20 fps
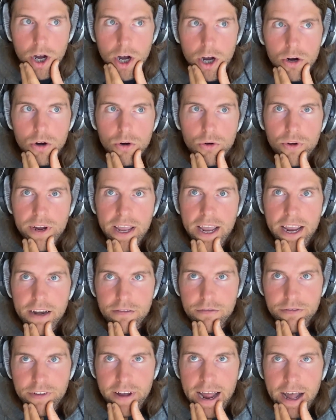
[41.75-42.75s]

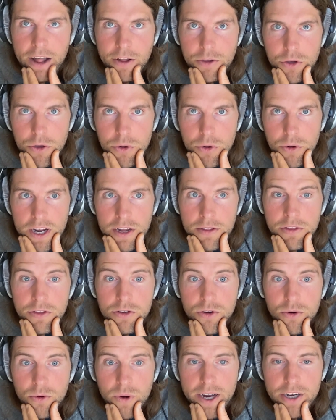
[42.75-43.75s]
create value in the
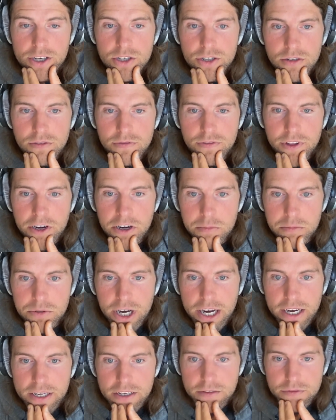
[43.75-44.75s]
direction of their
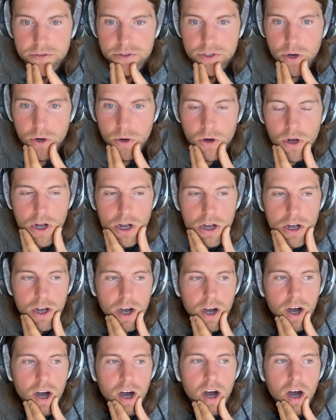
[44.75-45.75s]
objective. So
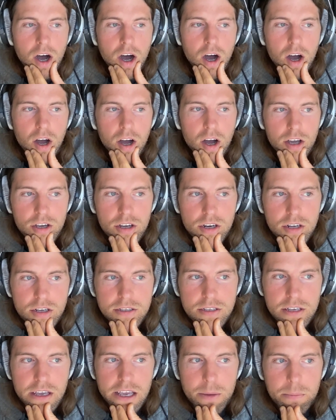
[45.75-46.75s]
a good
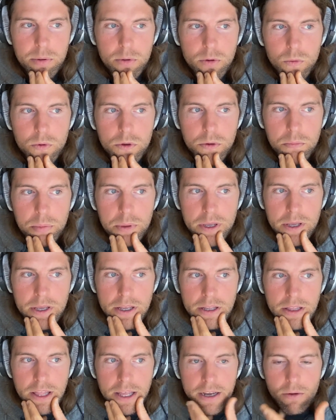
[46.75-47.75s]
example would
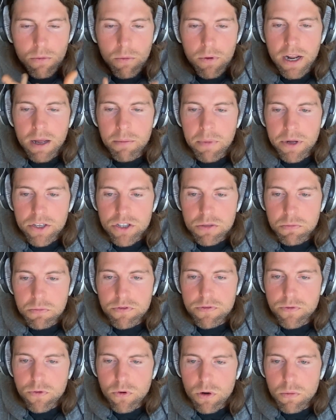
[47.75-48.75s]
be like what I mentioned
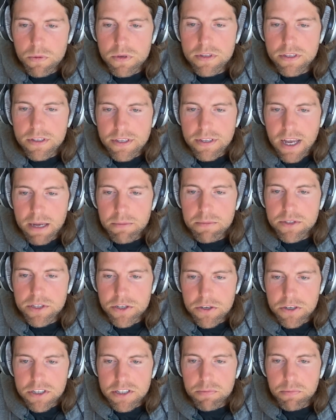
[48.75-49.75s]
before with the time
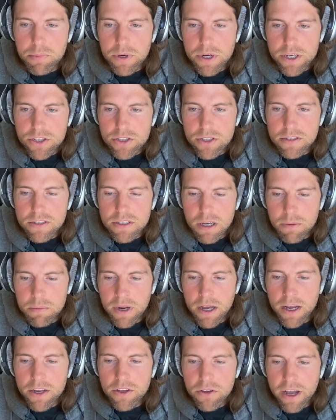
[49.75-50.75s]
series prediction
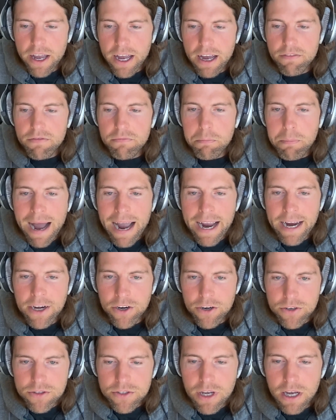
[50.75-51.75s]
subnet. You have
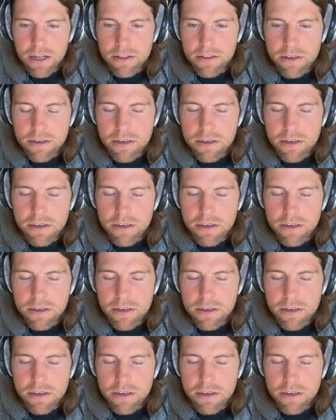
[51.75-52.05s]
miners on